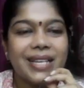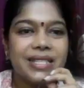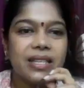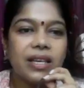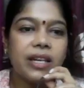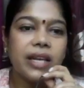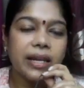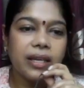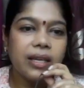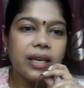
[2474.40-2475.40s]
See, in
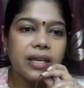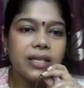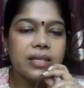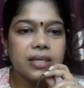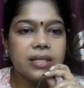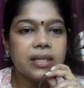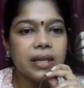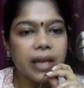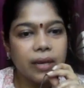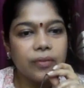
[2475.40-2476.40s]
any case, this is the
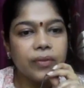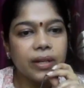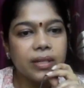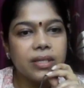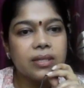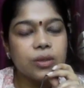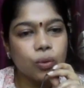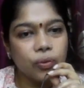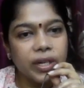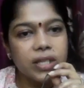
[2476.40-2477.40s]
time when this
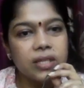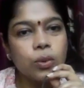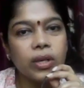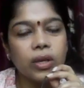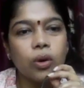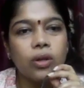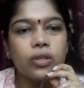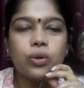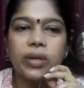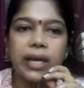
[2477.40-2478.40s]
COVID is going on.
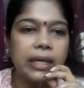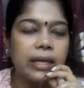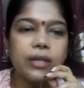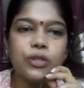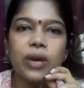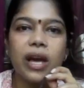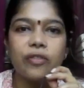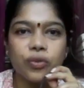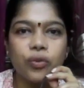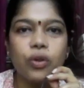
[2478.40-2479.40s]
So in any case, you have
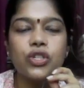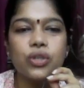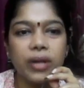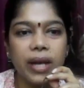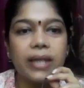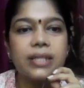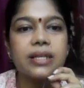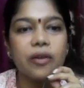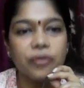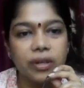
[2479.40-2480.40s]
to wash your hands
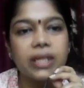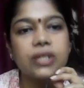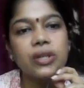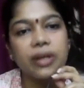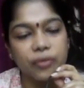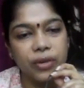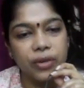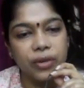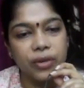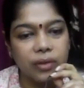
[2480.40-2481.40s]
after each and every
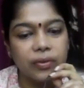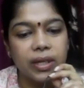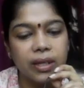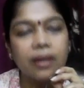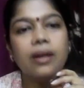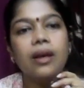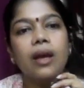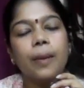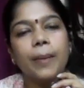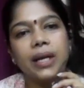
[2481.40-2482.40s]
activity.
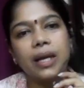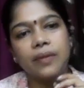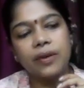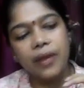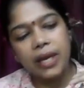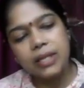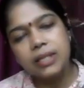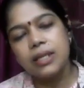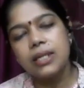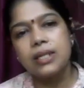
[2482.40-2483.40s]
But otherwise,
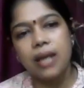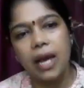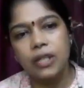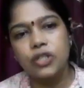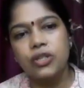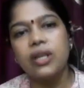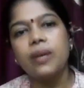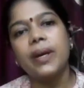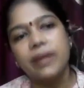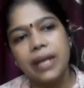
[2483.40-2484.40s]
these are hygienic.
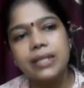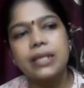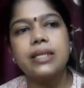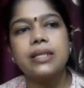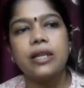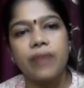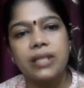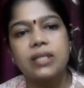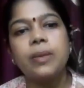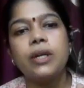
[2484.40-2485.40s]
But yes, it is
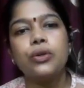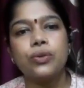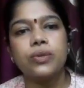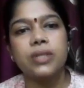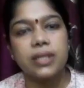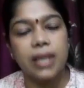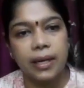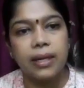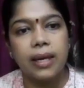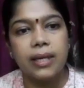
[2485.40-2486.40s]
advisable to use a
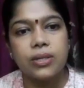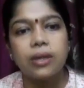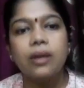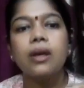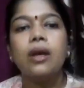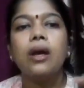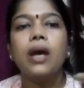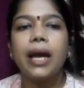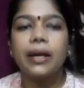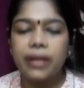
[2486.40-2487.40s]
sanitizer.
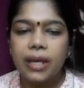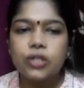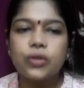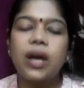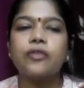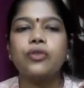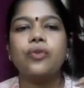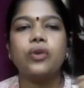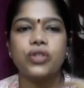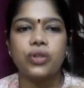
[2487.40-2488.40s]
And yes, you have to
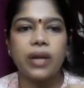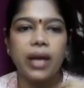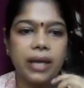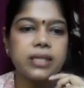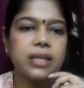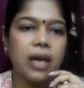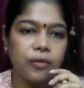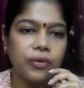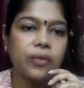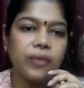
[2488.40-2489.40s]
wash your hands
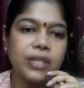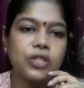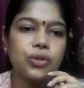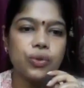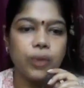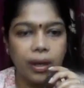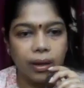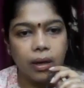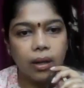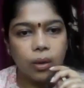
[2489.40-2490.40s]
after once you are
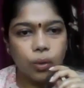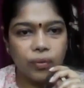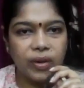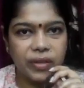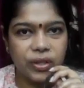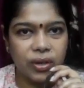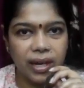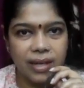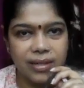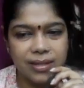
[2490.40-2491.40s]
over with your
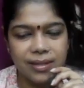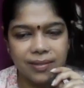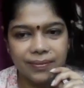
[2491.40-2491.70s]
class.